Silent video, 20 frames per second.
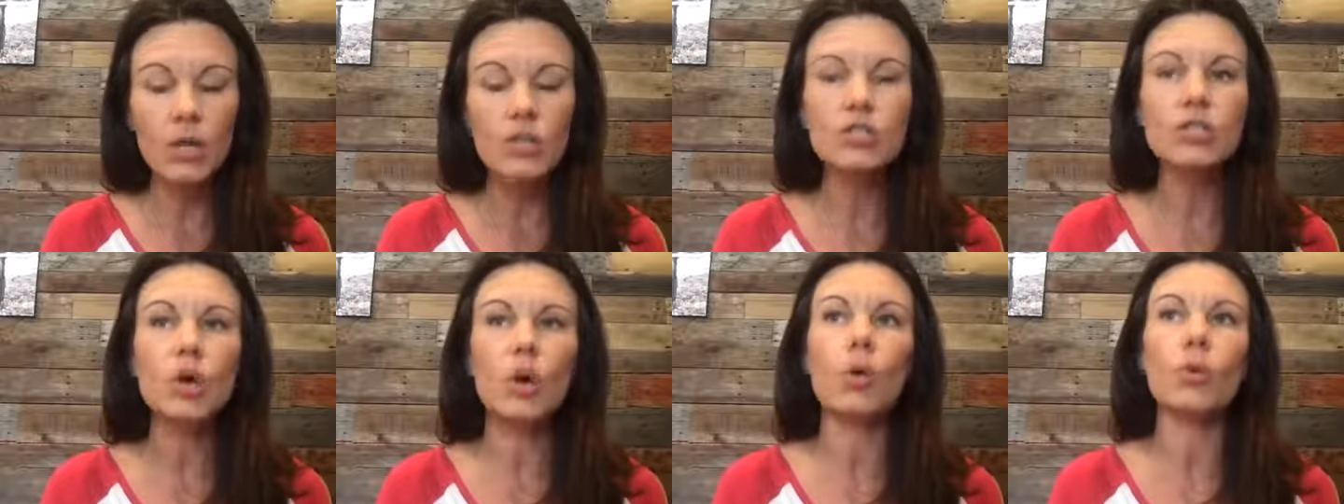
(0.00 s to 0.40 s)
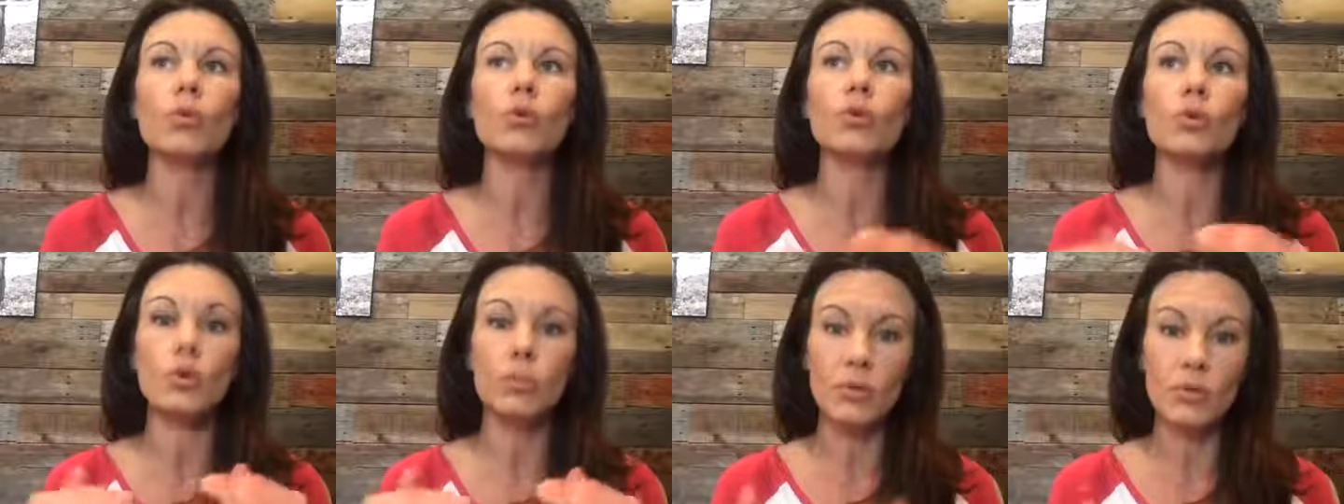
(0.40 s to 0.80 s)
So
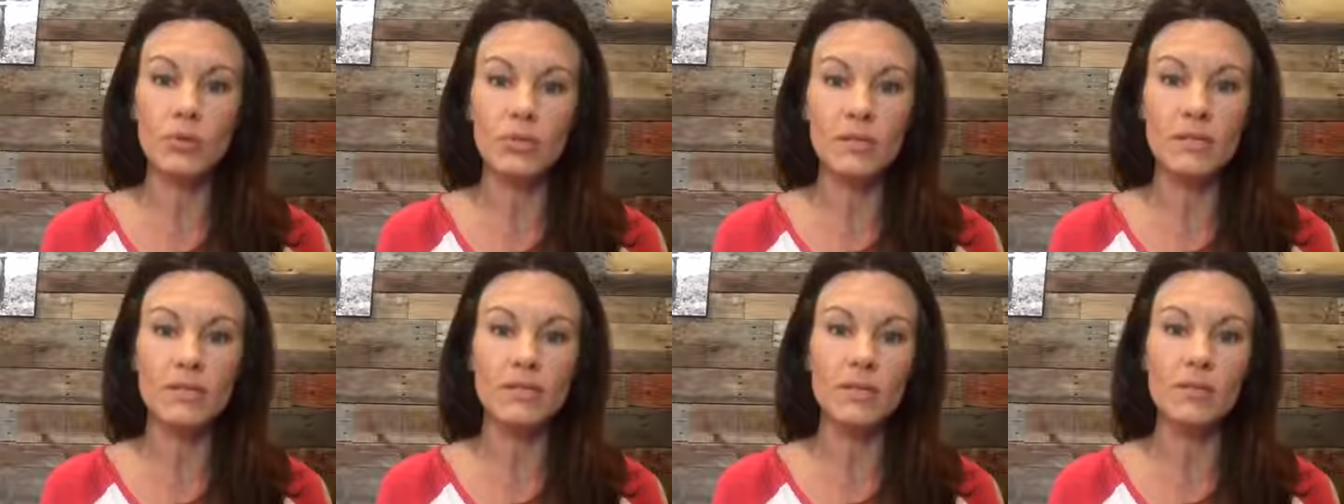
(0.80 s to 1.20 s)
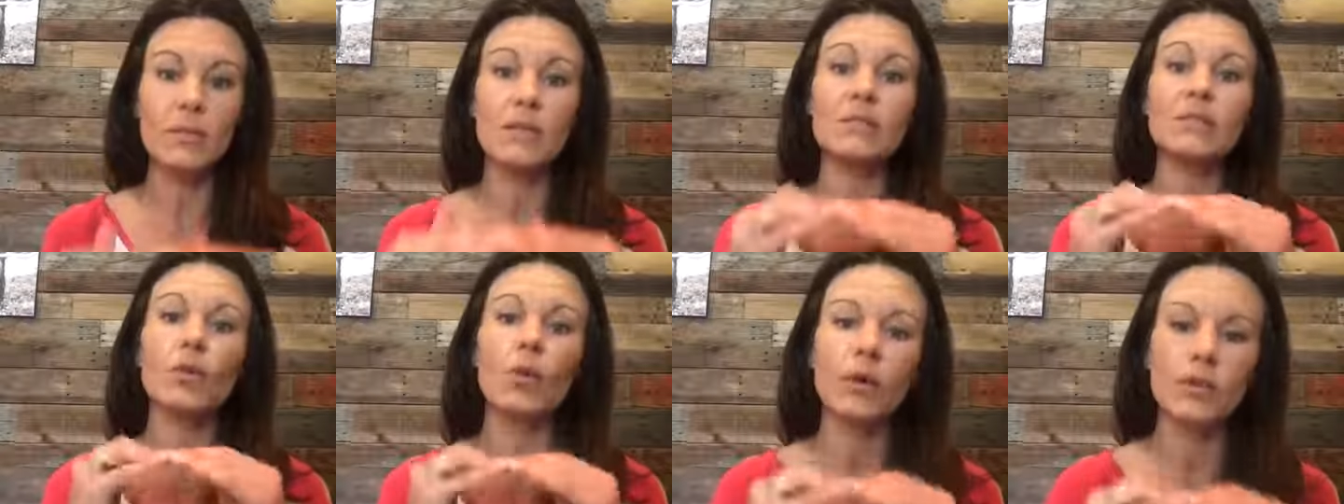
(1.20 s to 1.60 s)
your immune system
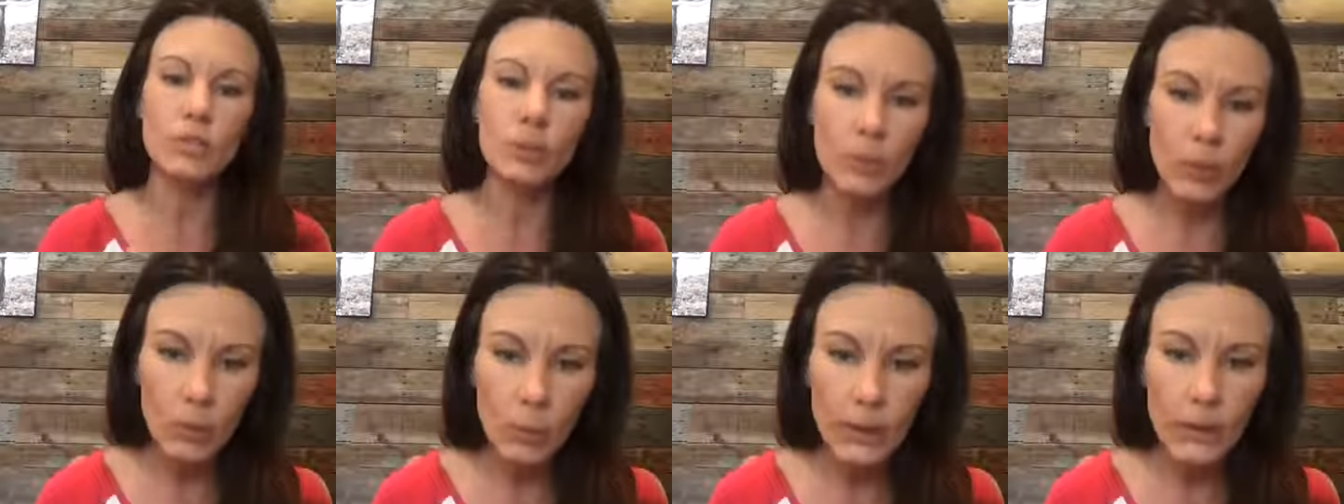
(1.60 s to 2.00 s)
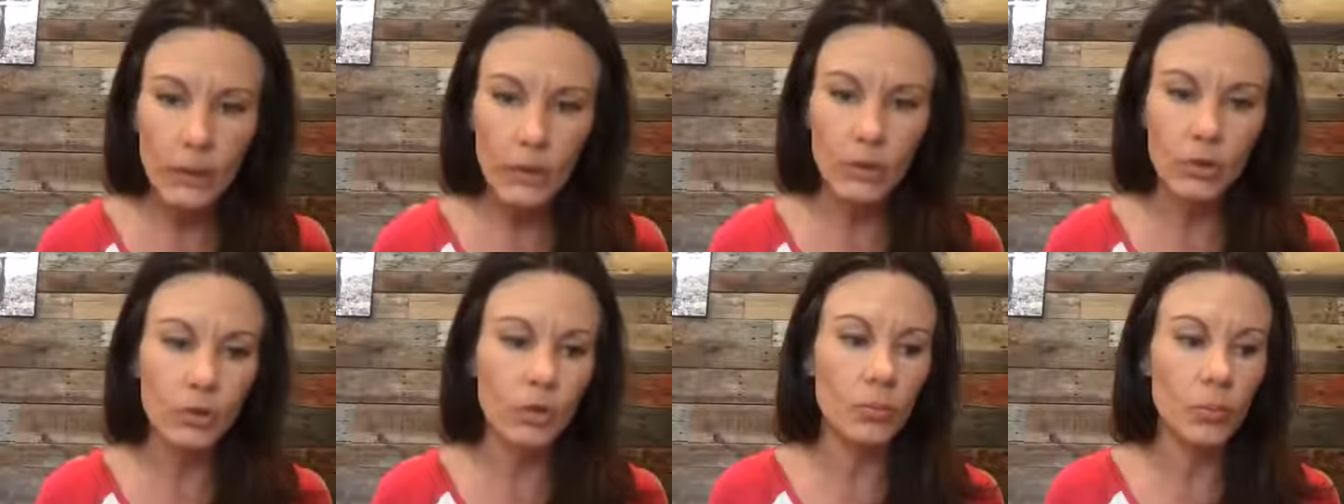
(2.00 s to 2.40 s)
is going to be
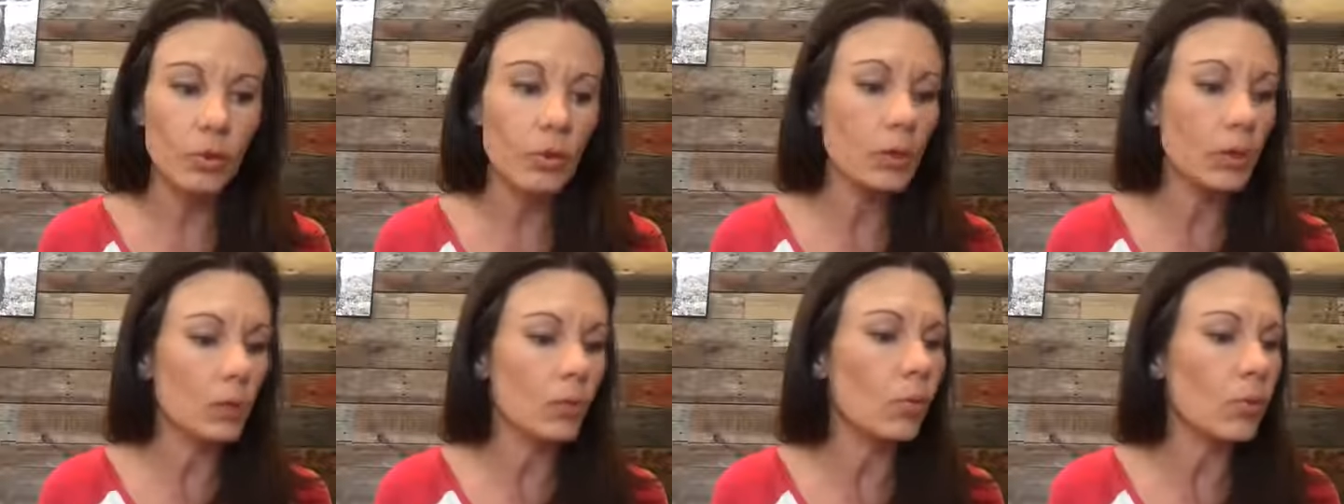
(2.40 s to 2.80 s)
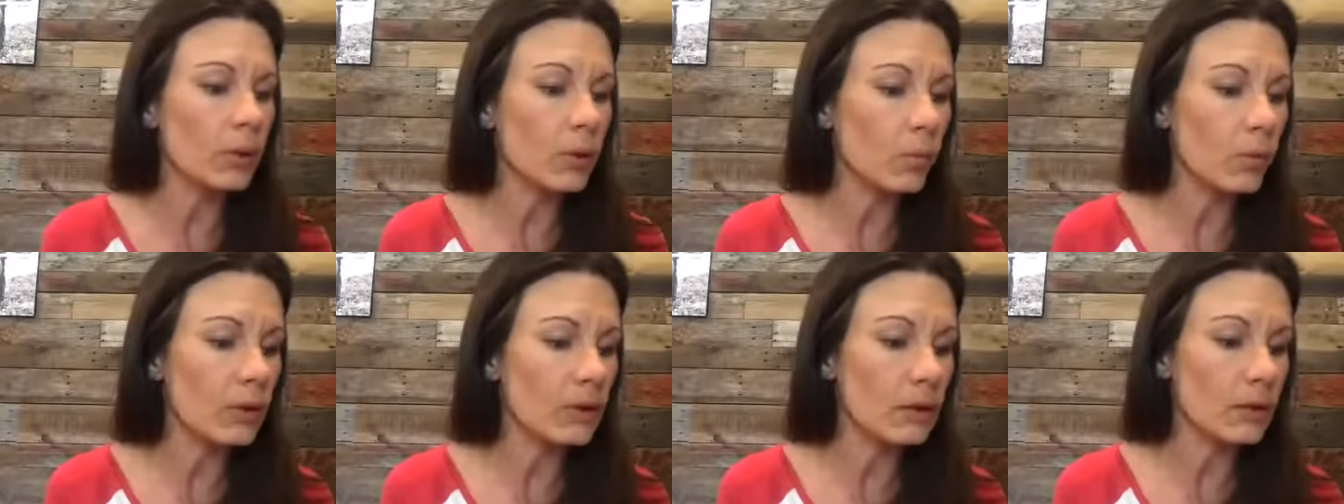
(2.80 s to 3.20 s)
weakened. Your immunity will be
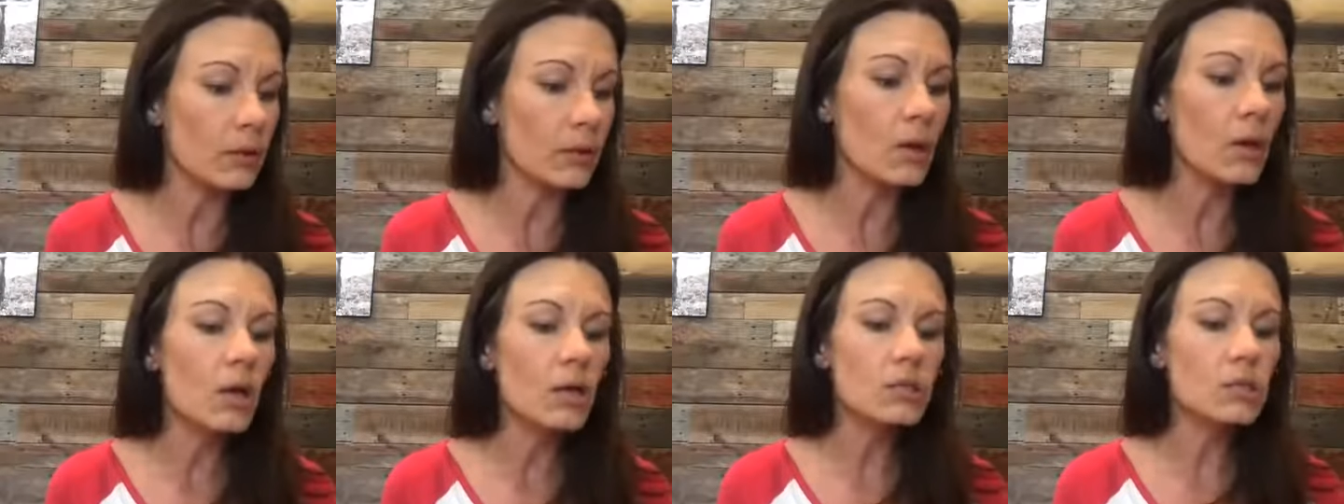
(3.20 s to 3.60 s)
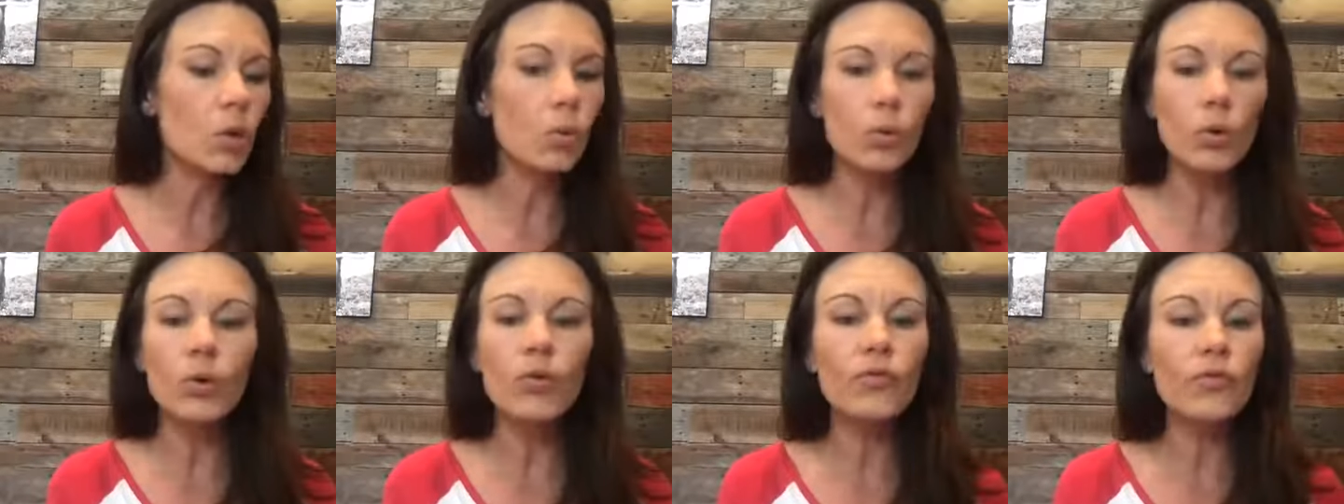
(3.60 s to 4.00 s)
weakened. So
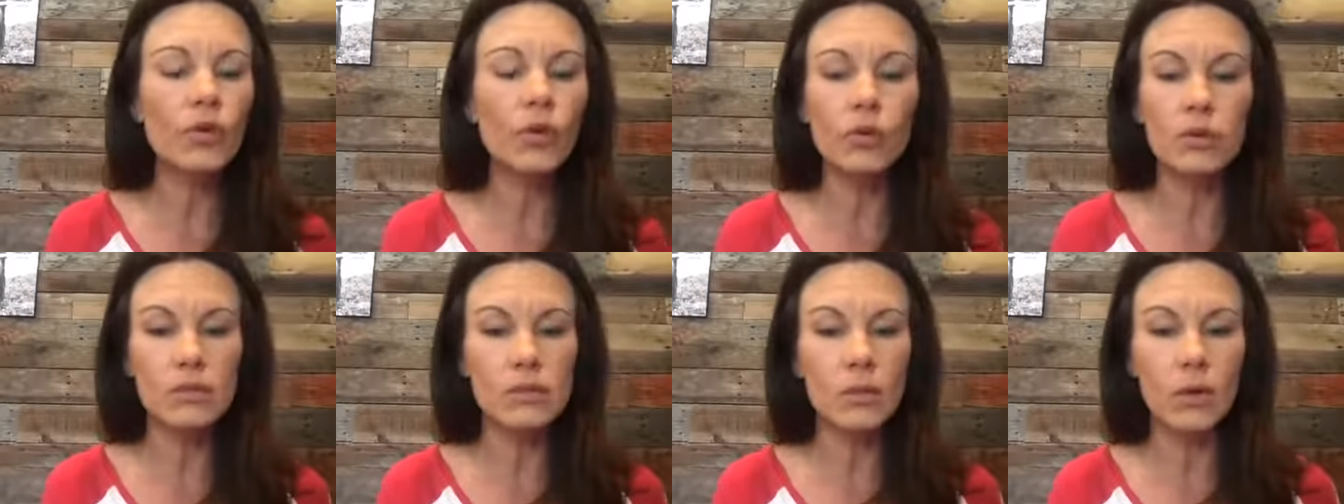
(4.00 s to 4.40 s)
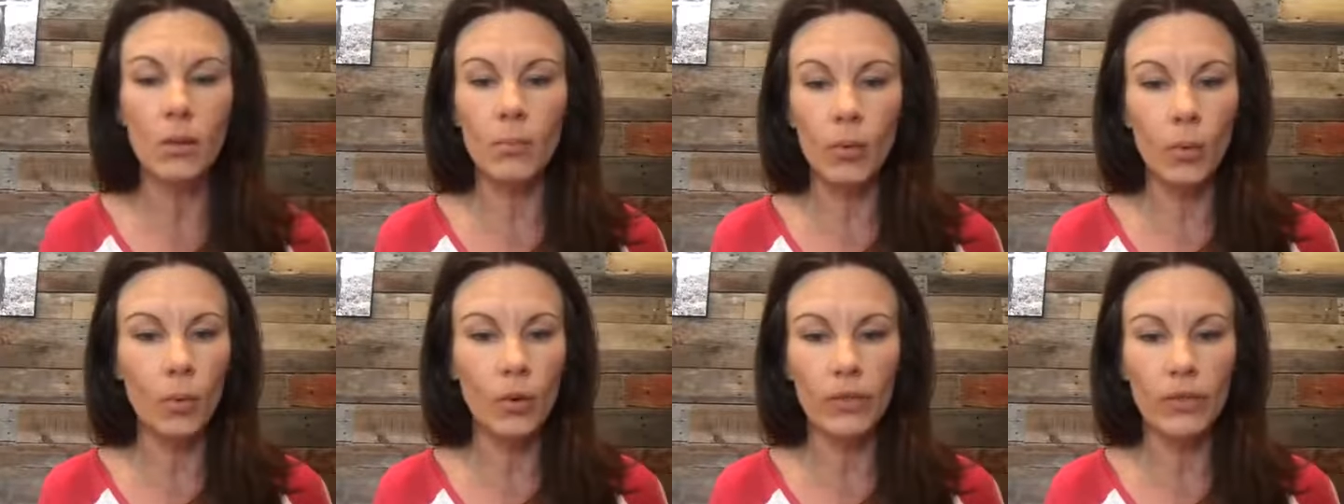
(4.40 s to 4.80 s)
real food is the
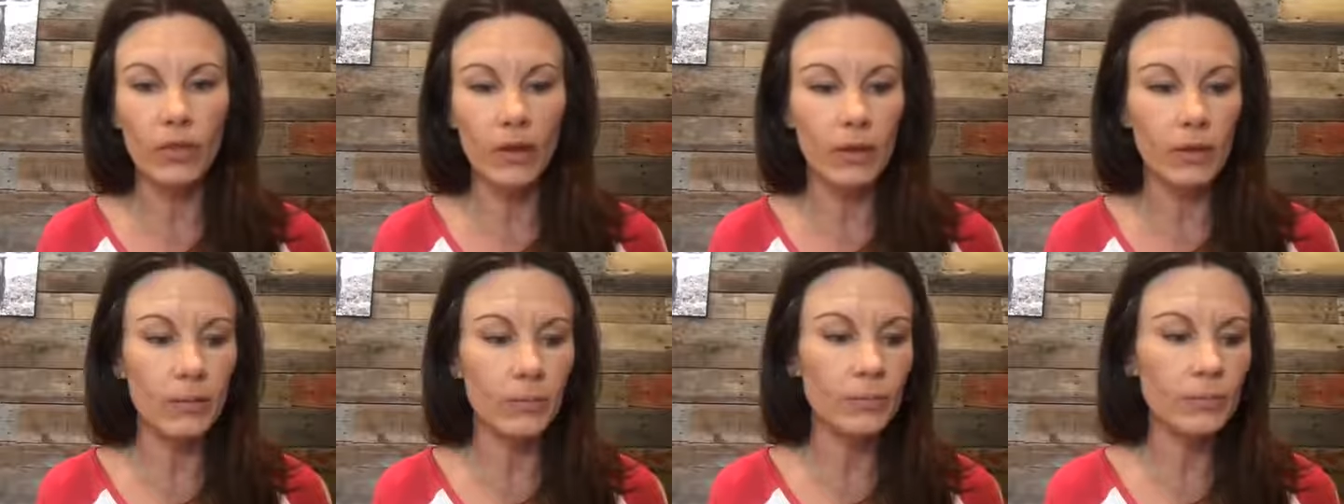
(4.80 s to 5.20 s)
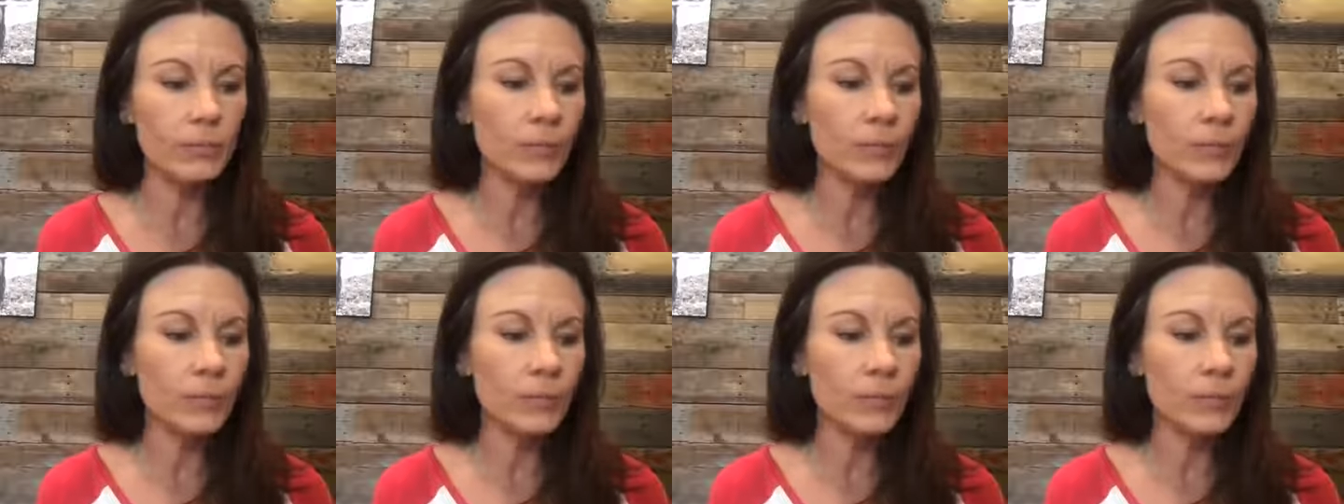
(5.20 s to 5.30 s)
number one thing.